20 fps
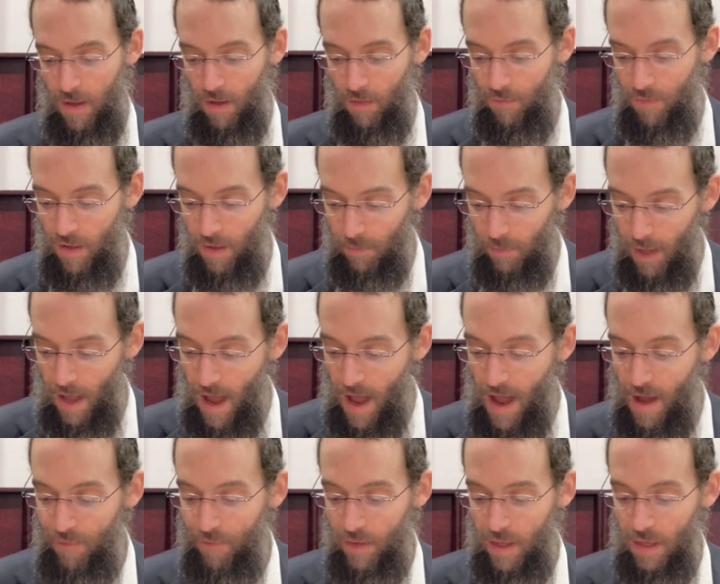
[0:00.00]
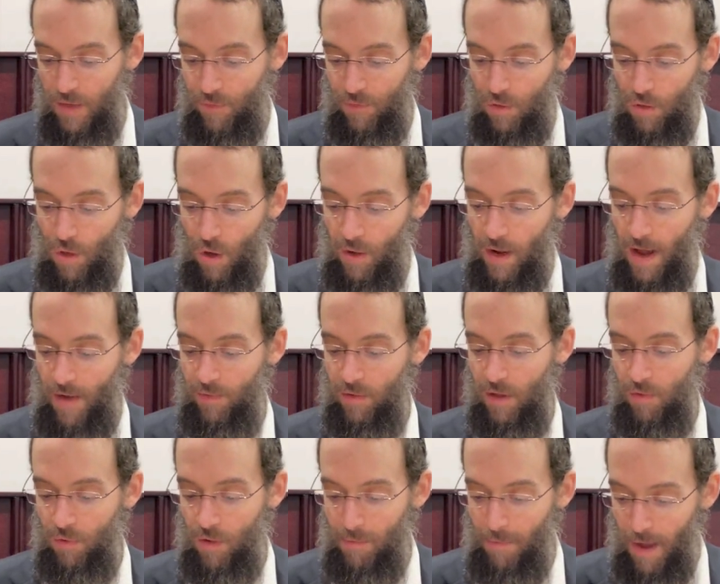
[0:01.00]
Vim lav, and if you don't have
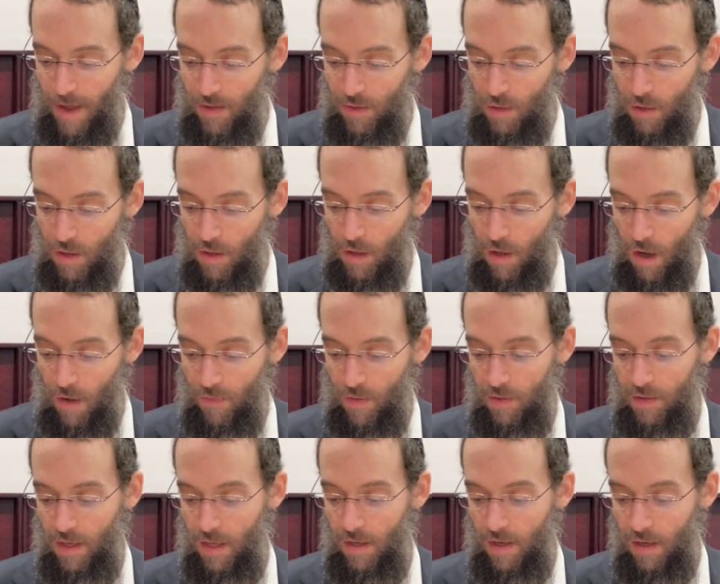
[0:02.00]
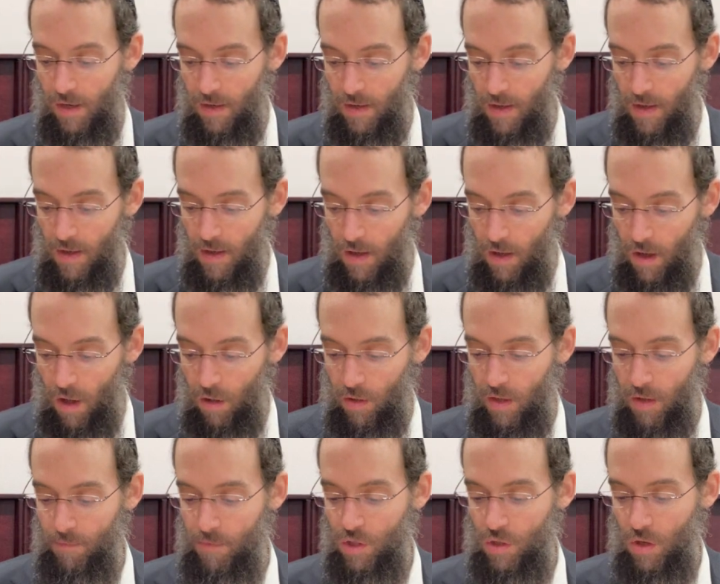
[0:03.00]
the remainder of a dinner,
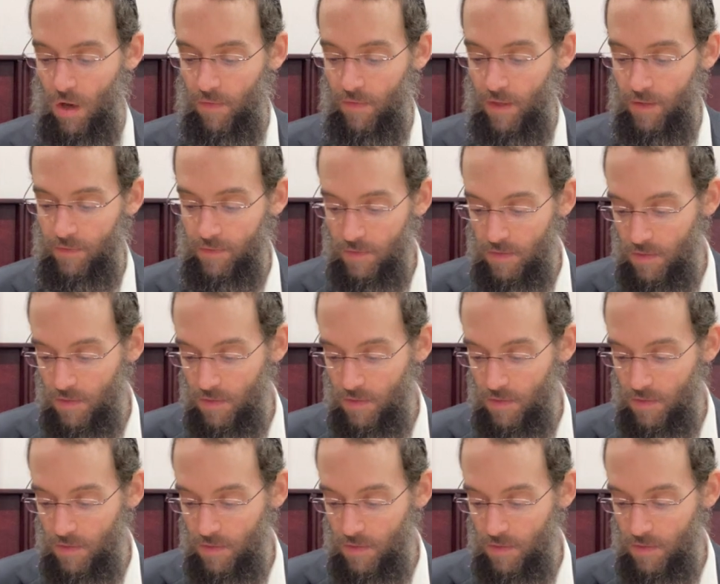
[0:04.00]
chalkim b'shavah.